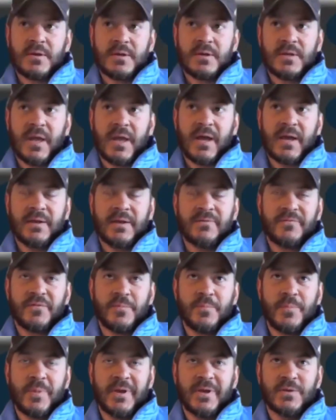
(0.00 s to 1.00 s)
Yeah. And for
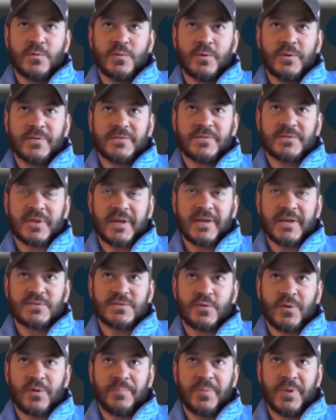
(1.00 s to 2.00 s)
me, it was like
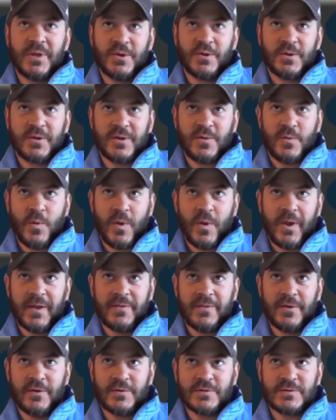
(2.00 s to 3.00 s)
sort of peeling away
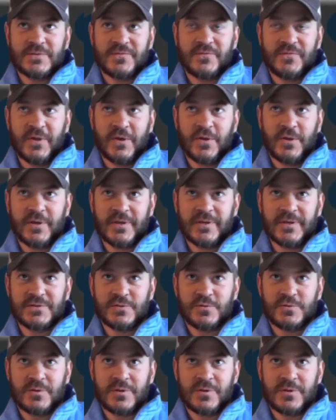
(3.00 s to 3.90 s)
those feelings or